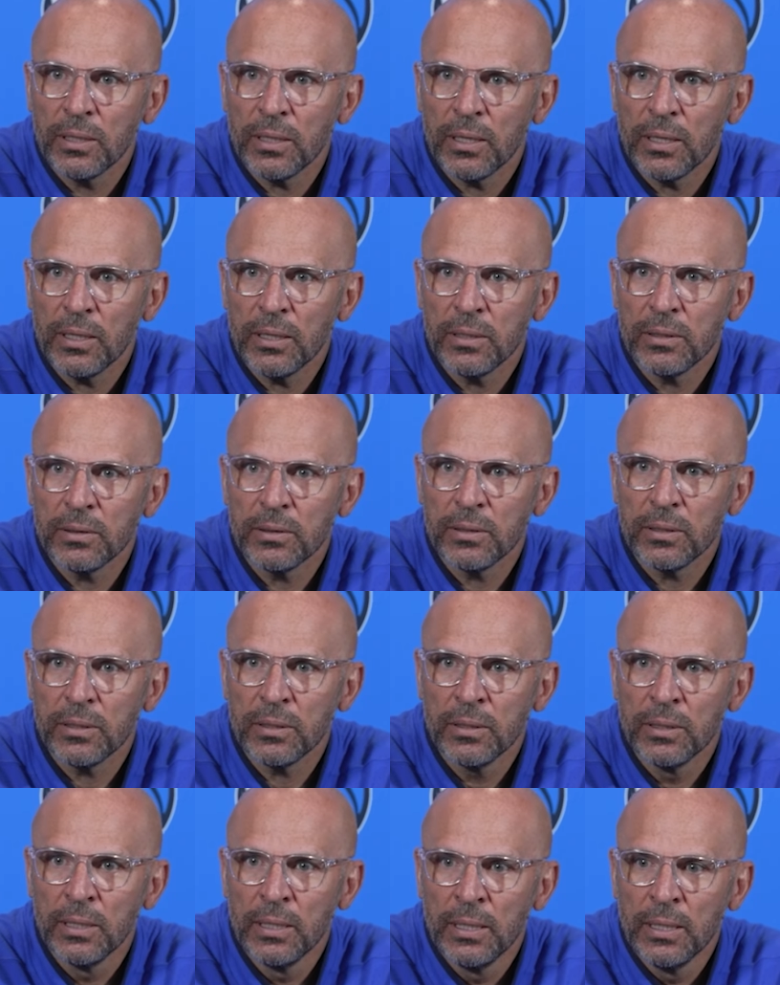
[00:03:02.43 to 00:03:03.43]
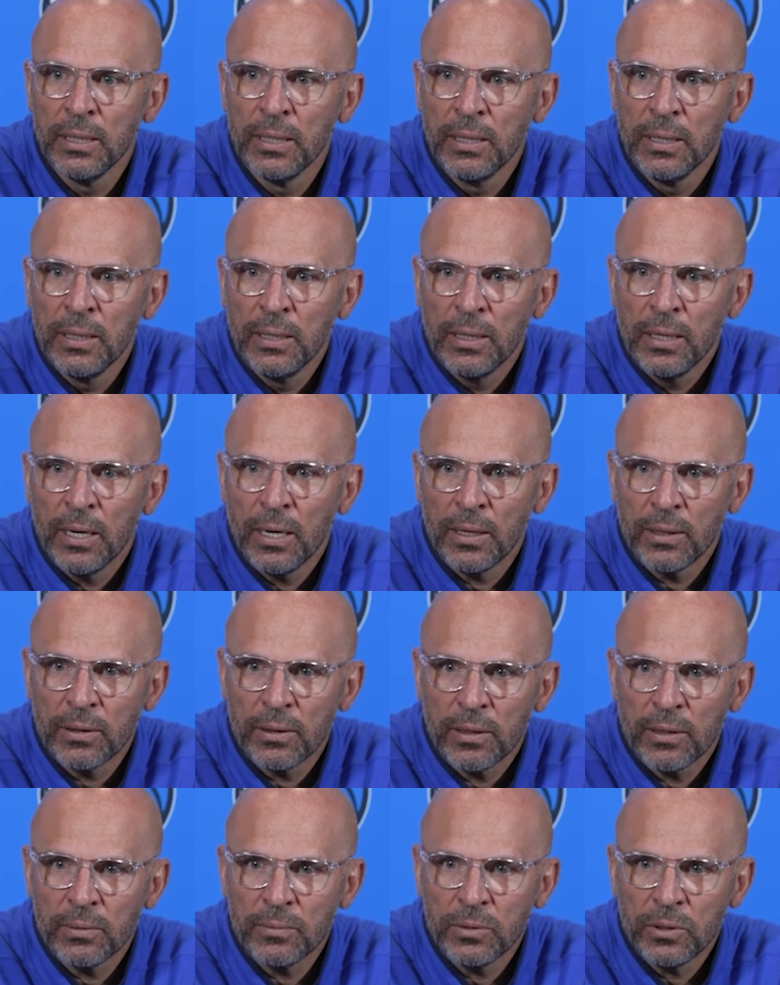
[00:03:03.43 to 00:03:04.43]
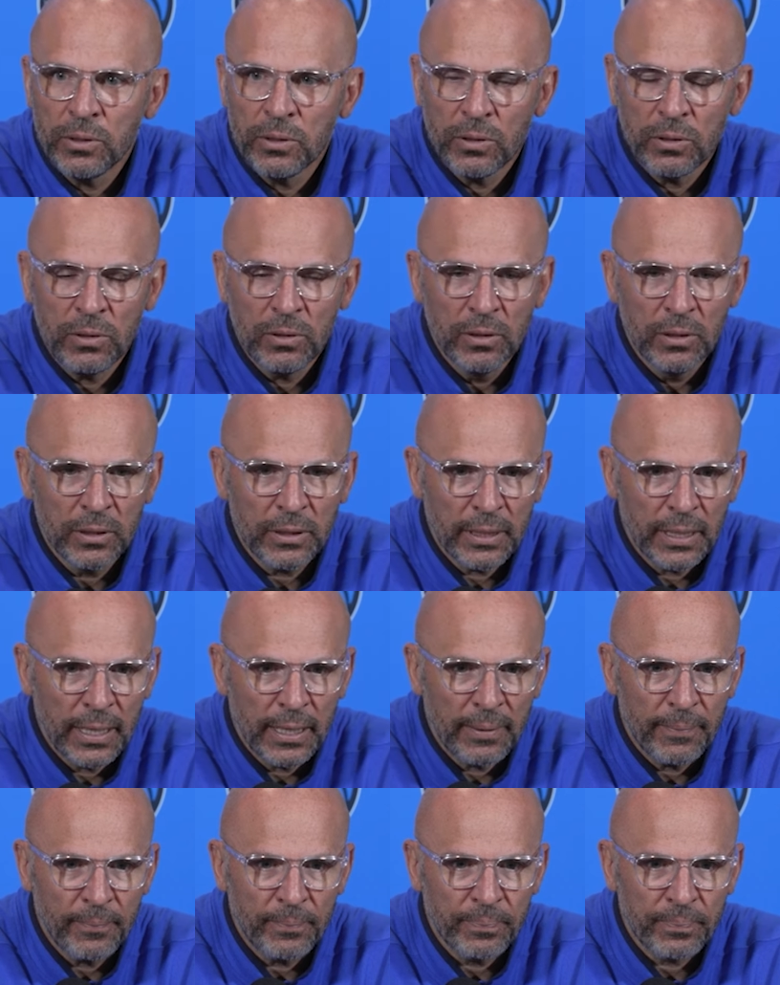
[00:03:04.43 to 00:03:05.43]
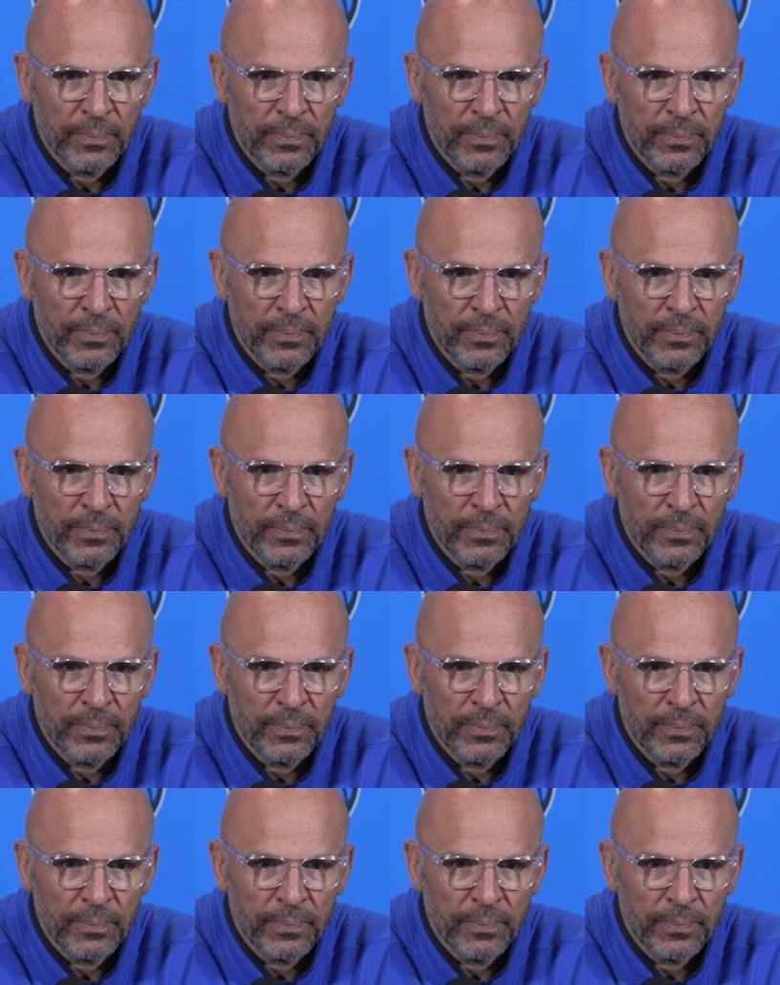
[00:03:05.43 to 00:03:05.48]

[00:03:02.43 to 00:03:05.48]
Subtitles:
And I thought, you know, you look at